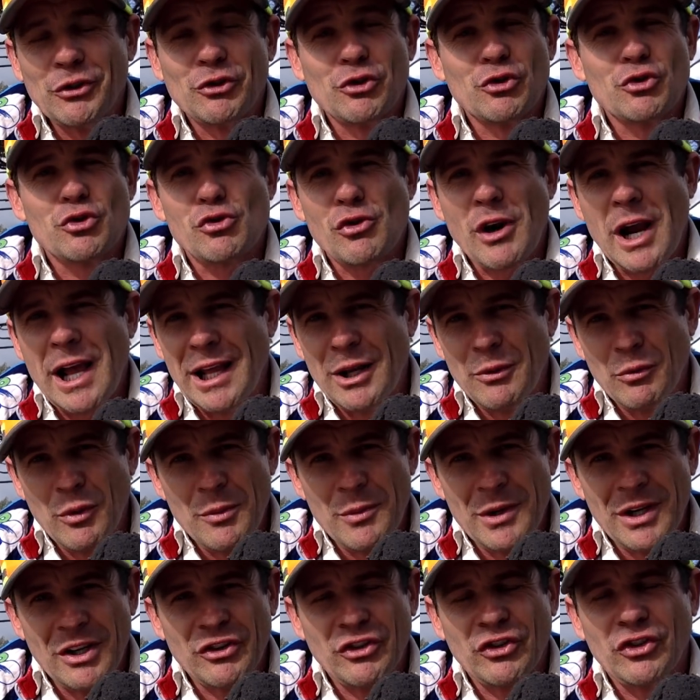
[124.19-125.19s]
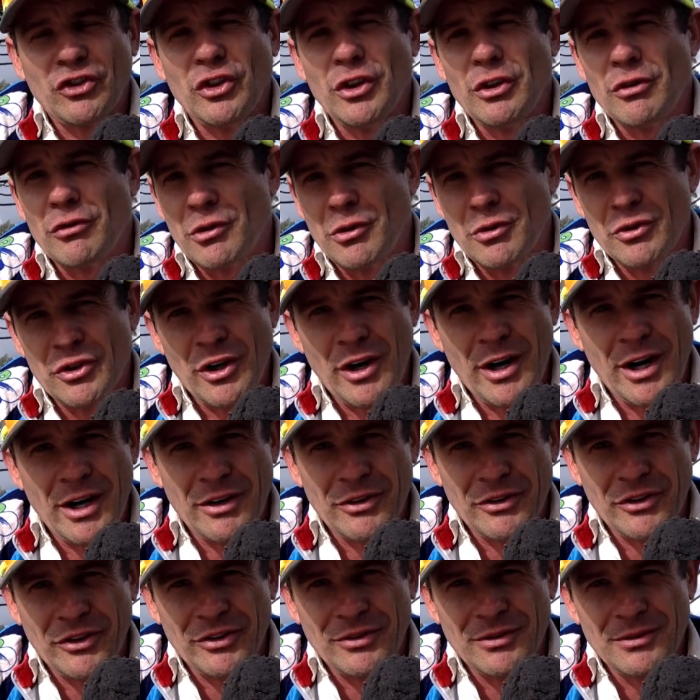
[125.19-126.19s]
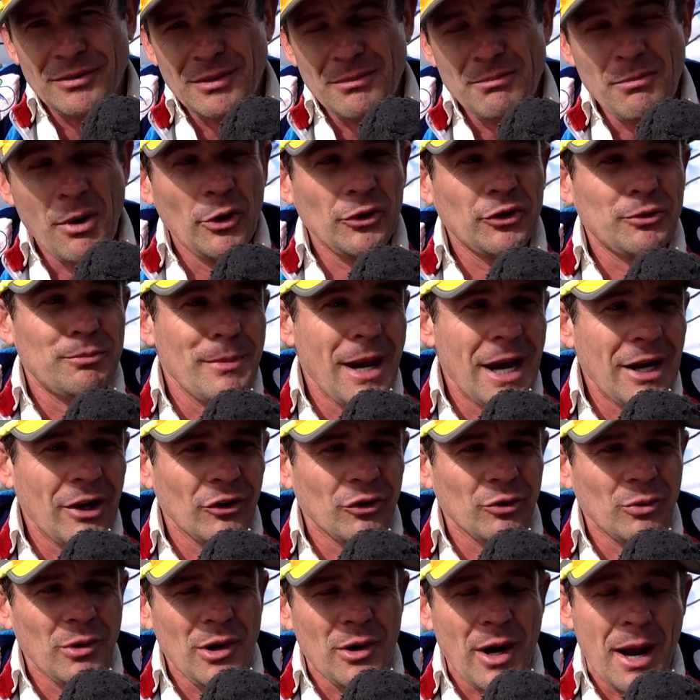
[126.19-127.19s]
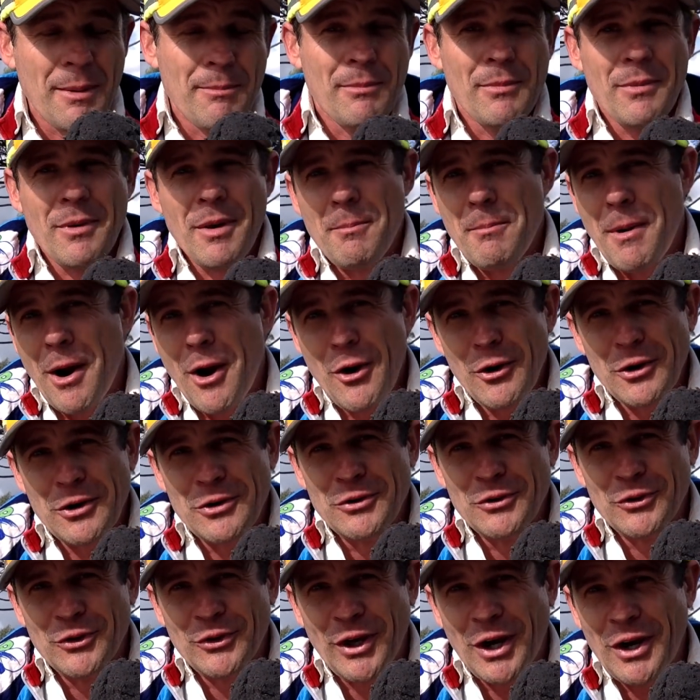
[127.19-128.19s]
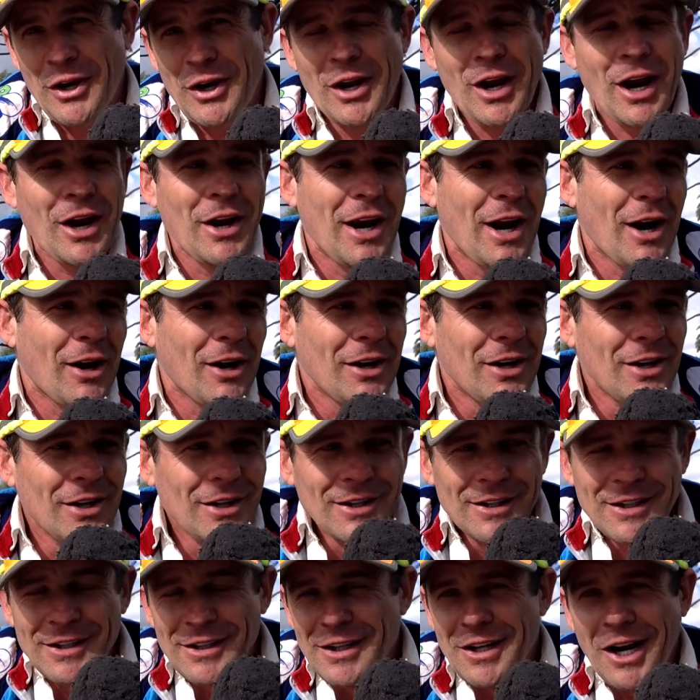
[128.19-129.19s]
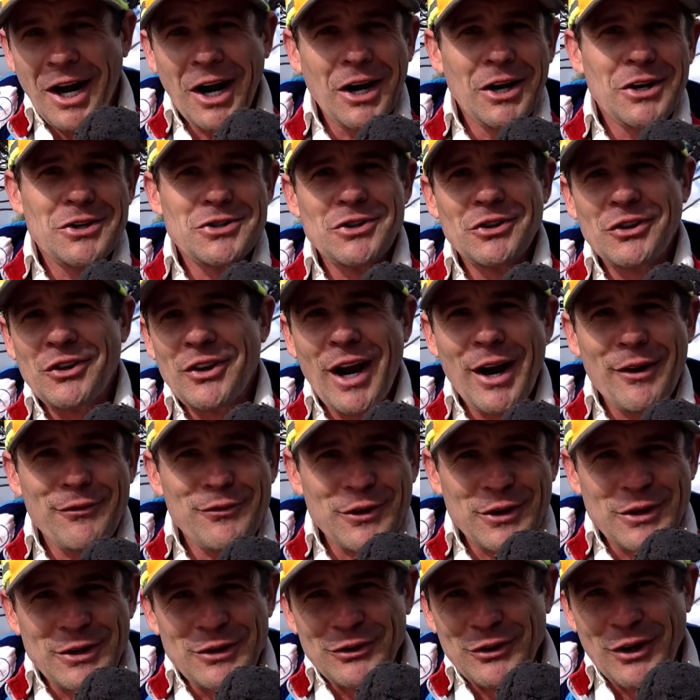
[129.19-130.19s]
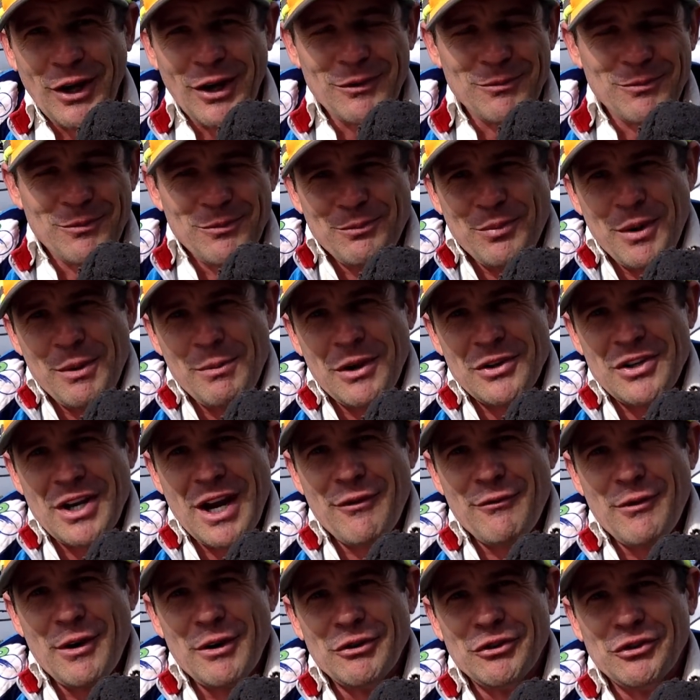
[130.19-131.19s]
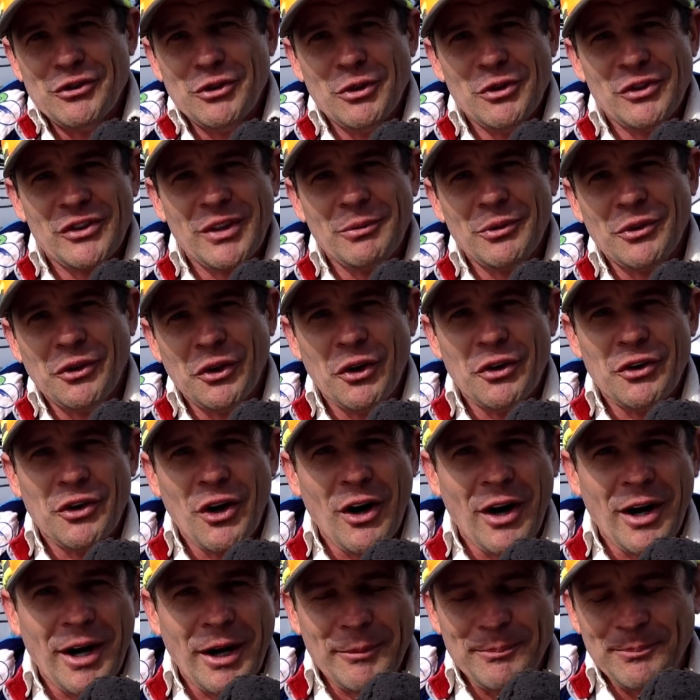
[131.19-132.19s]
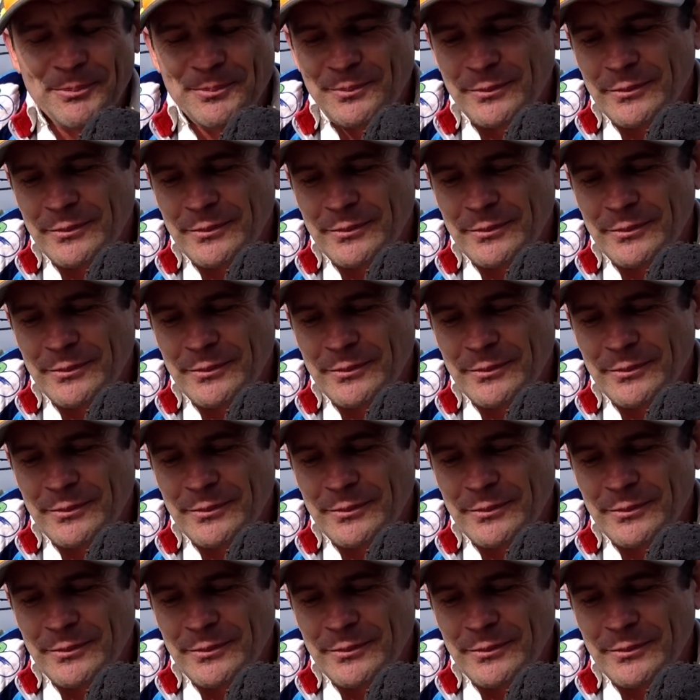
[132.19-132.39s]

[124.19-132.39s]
Australian women are cereal dieters. Most men as well, and Americans, and now Asians and Africans. Like, pretty much everyone's doing some sort of diet.